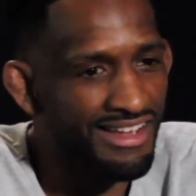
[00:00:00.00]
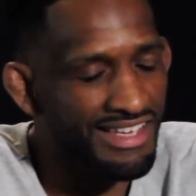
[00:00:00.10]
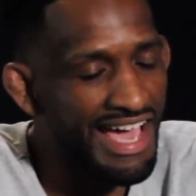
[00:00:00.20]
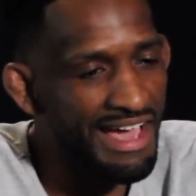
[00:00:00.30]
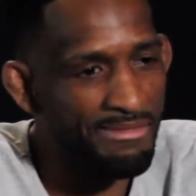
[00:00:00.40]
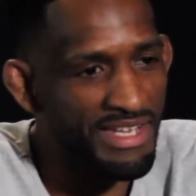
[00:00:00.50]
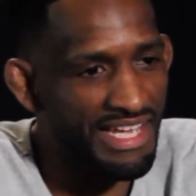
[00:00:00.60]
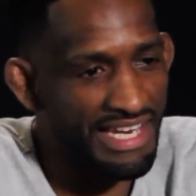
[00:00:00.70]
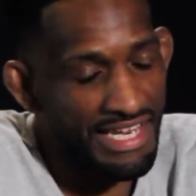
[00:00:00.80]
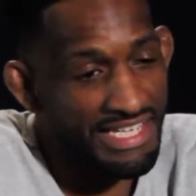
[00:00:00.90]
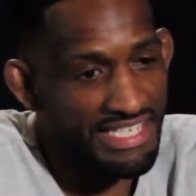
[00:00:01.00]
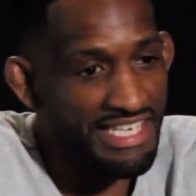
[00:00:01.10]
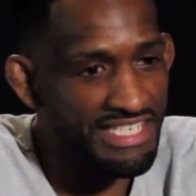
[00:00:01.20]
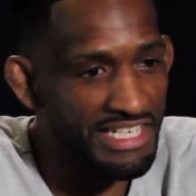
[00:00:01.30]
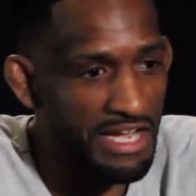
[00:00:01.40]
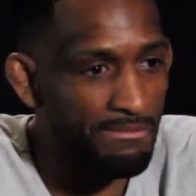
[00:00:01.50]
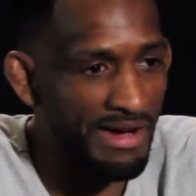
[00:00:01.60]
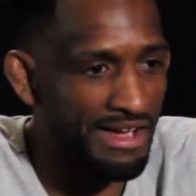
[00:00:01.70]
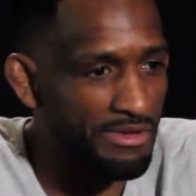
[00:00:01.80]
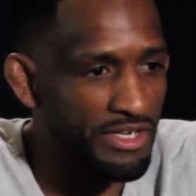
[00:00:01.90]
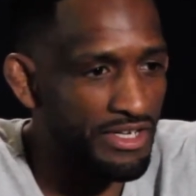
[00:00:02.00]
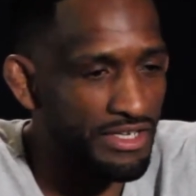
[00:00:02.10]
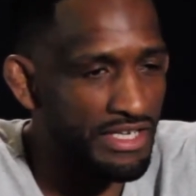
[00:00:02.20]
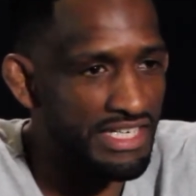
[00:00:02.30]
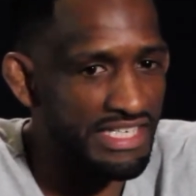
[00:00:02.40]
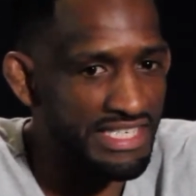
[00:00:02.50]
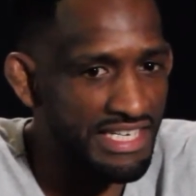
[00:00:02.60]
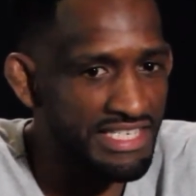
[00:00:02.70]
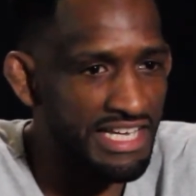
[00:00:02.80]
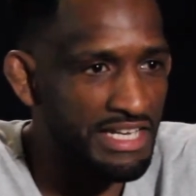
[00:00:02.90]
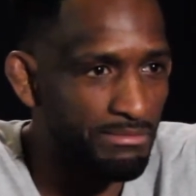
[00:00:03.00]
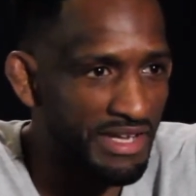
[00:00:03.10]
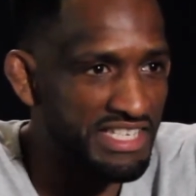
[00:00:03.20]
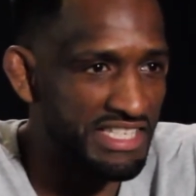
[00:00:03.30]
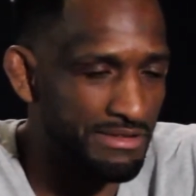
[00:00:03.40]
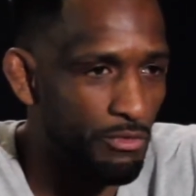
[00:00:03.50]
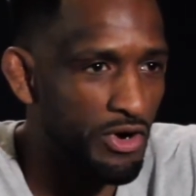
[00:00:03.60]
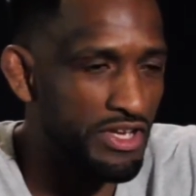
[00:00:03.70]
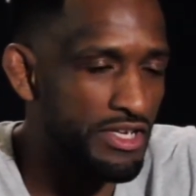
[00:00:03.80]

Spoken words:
Yeah, I mean, and it's easy to come by. I mean, it's easy to get complacent the more you